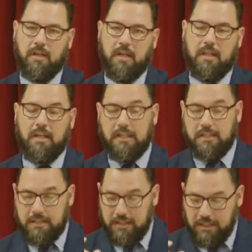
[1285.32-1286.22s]
And then he
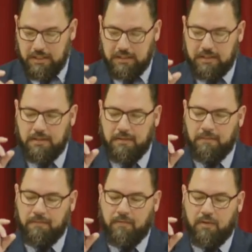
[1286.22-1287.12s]
sees
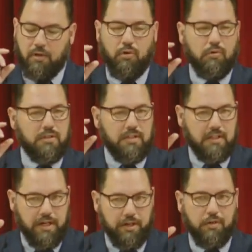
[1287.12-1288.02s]
the whole
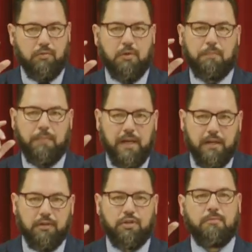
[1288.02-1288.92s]
scenario with
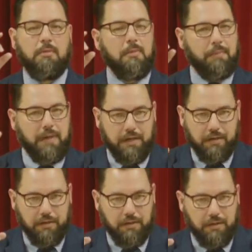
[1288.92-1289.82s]
Peter. Do you remember
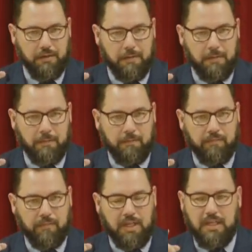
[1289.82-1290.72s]
Peter?
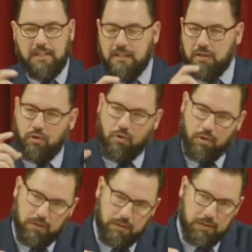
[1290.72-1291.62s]
He's in the court